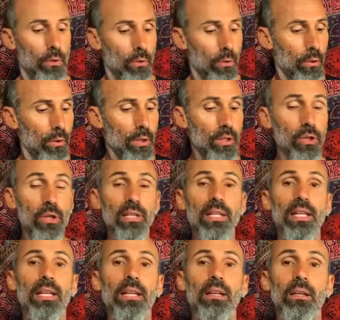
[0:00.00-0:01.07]
the
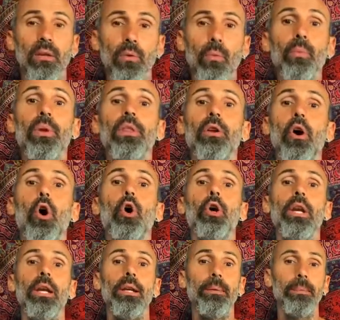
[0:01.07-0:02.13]
skin with the
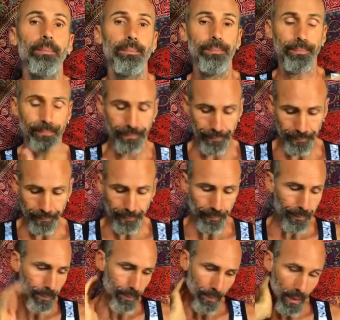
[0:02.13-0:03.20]
oil
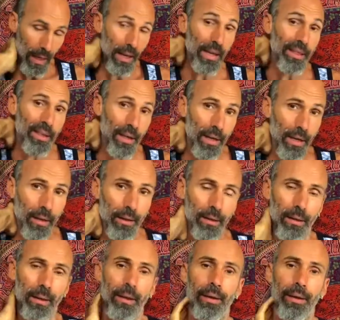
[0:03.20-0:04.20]
in the neck.